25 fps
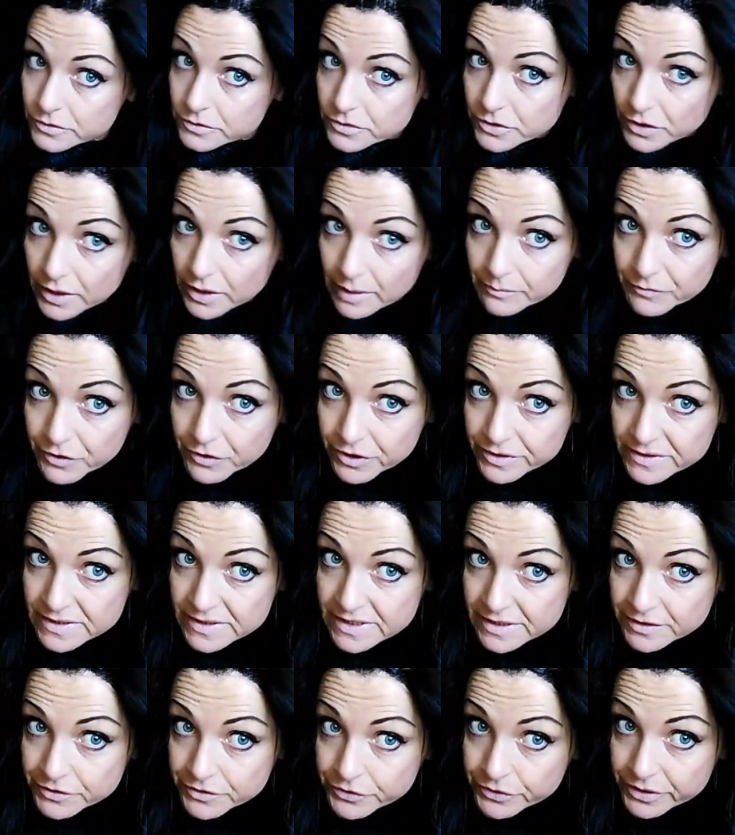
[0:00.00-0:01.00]
So I'm
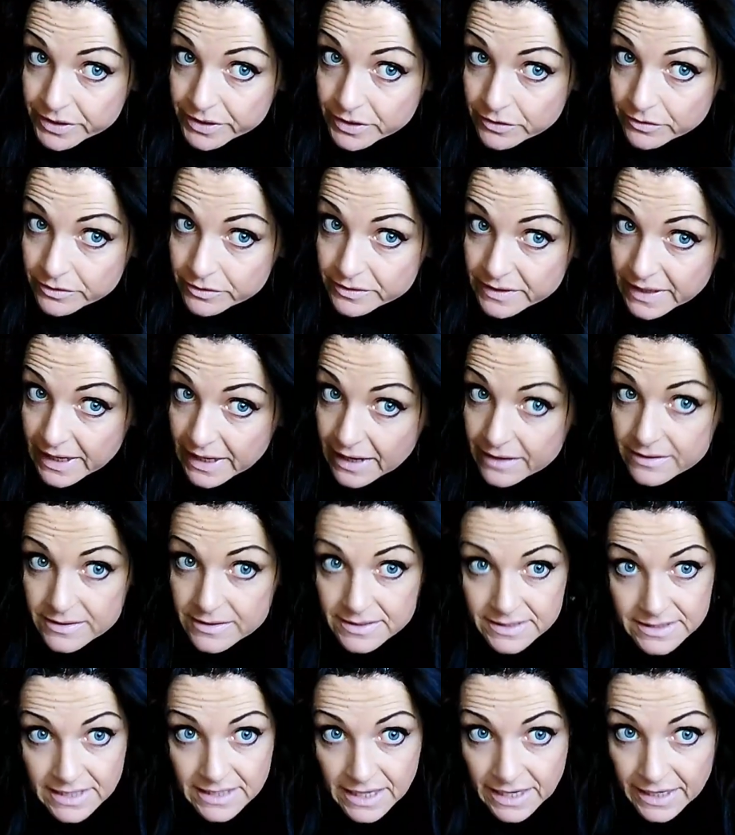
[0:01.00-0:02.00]
continuing on the
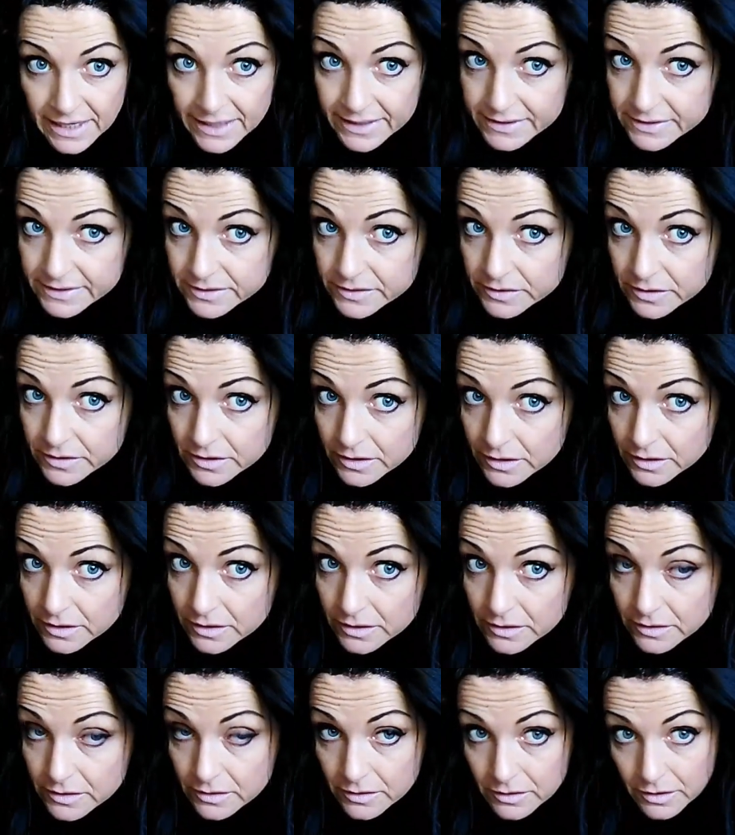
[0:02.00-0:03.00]
other side
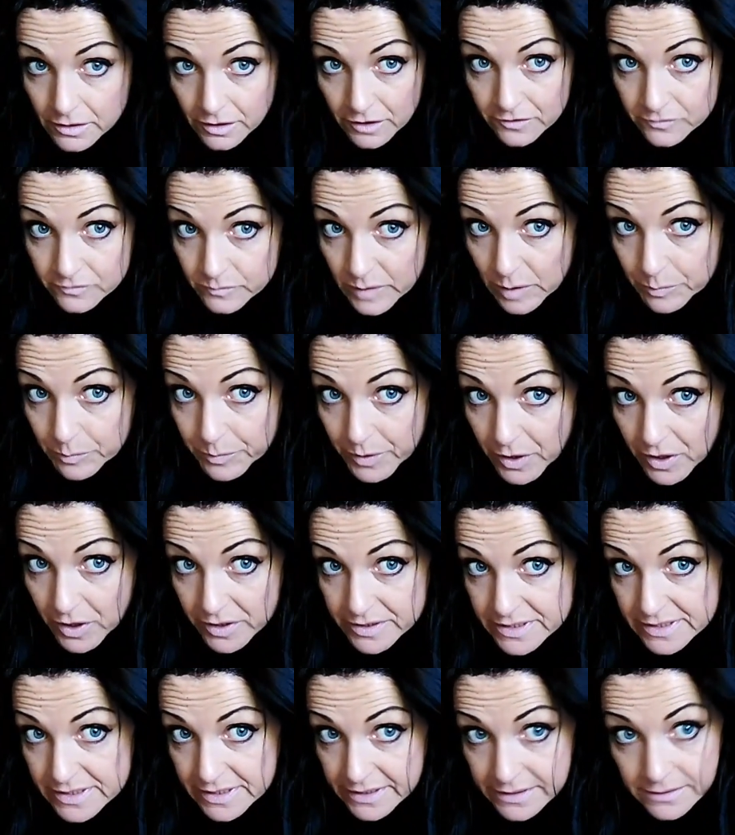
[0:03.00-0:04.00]
of my
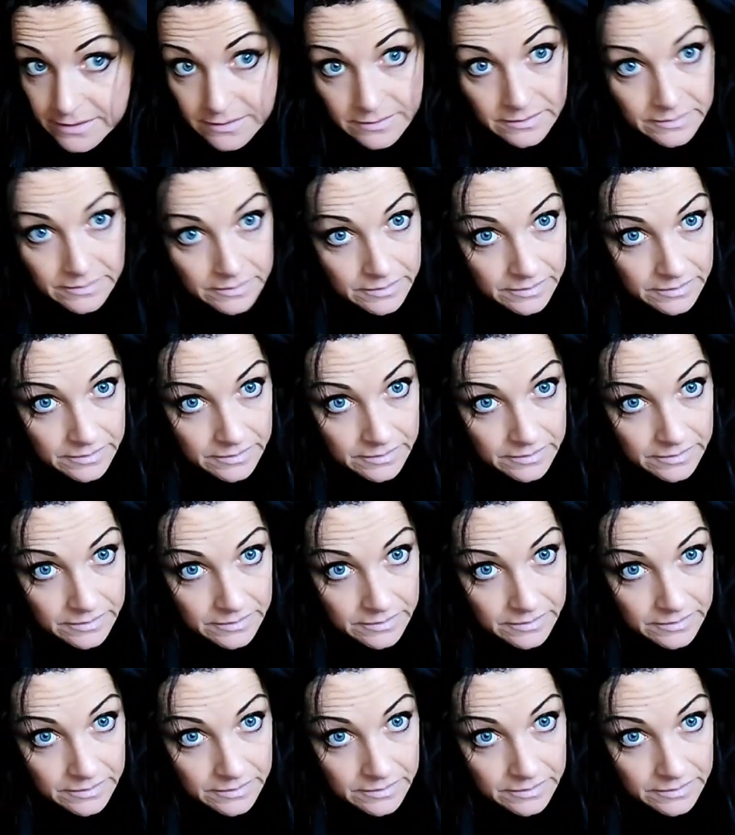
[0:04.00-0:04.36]
parting,